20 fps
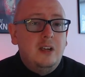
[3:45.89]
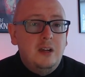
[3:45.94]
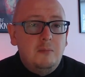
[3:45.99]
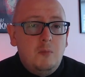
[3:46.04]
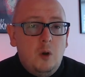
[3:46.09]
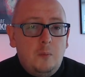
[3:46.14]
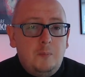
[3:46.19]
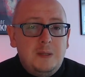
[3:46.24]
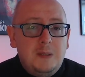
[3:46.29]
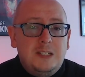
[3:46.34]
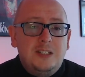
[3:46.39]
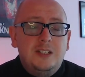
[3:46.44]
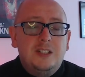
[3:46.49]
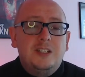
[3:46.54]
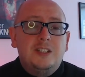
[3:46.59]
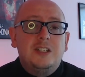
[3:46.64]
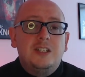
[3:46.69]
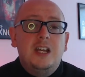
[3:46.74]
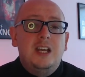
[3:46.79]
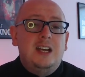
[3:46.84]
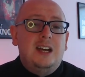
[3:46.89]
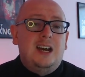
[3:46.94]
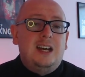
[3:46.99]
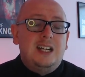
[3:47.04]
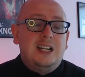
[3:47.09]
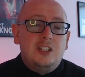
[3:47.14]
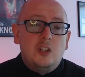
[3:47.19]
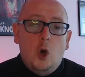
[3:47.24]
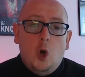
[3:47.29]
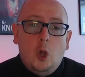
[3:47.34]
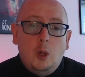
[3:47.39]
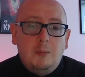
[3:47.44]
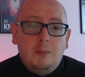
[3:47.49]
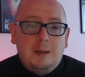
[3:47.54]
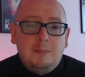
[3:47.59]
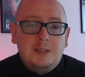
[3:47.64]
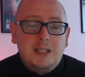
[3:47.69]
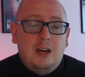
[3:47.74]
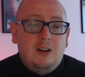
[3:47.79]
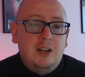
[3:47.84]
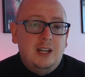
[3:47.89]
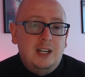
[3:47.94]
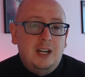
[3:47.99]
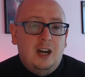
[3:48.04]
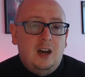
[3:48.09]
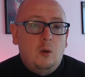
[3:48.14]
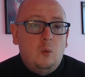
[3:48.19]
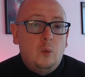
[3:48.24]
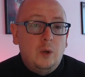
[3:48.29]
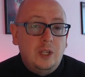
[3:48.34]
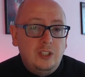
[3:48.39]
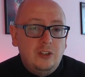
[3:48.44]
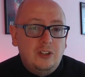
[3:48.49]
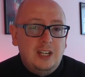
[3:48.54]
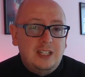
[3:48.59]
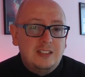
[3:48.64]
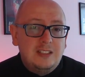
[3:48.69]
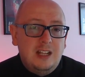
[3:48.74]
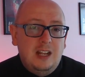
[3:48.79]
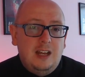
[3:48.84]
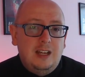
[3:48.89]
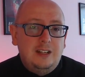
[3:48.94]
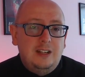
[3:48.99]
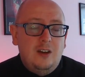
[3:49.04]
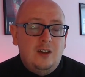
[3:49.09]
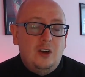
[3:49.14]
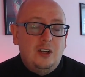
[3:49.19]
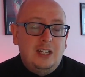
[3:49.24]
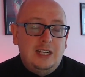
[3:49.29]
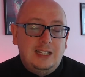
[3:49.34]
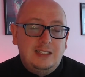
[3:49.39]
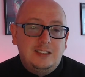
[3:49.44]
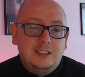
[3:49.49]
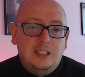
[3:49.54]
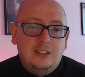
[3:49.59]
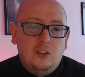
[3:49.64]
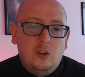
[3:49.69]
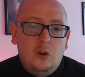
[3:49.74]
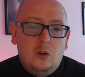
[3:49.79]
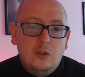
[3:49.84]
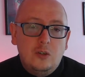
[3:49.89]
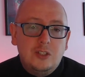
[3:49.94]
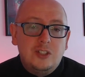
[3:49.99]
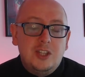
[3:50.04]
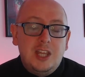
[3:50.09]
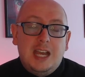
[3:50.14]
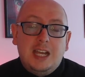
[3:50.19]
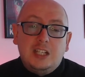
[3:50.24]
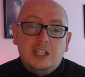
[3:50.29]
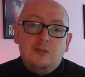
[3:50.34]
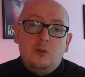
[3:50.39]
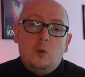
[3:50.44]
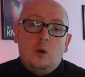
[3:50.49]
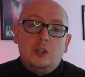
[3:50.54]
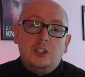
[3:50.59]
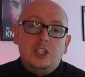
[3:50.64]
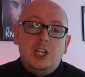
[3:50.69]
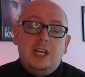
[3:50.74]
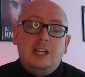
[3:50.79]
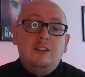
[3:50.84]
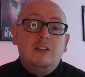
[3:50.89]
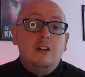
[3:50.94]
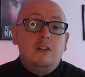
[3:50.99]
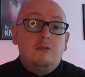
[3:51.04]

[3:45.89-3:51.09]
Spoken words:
more business, and it's all mapped out in our Win Your Next Client on LinkedIn course. Thanks for watching.